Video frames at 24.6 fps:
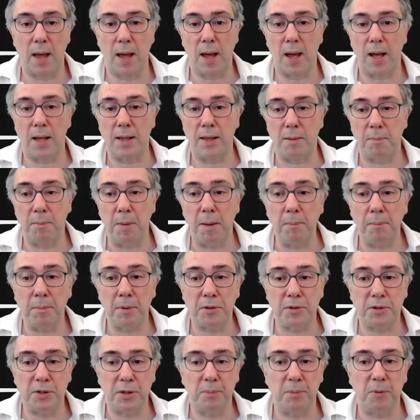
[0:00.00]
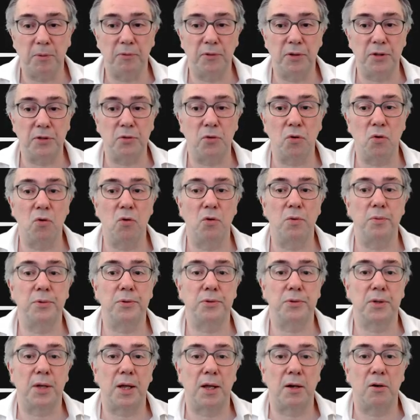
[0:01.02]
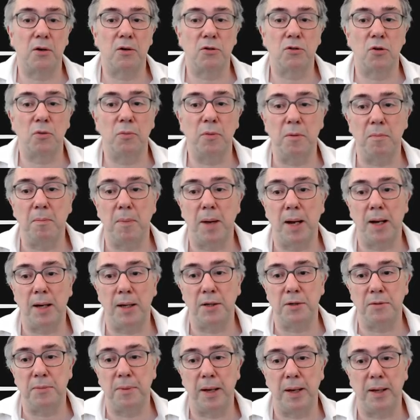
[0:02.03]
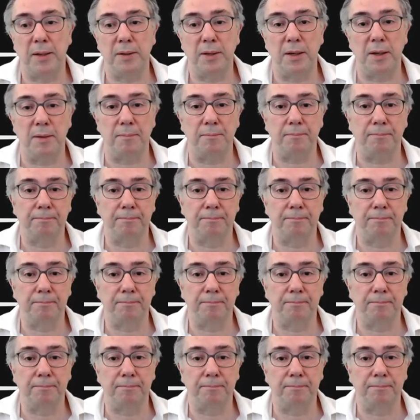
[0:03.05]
and the membership of these groups can also be managed by a team.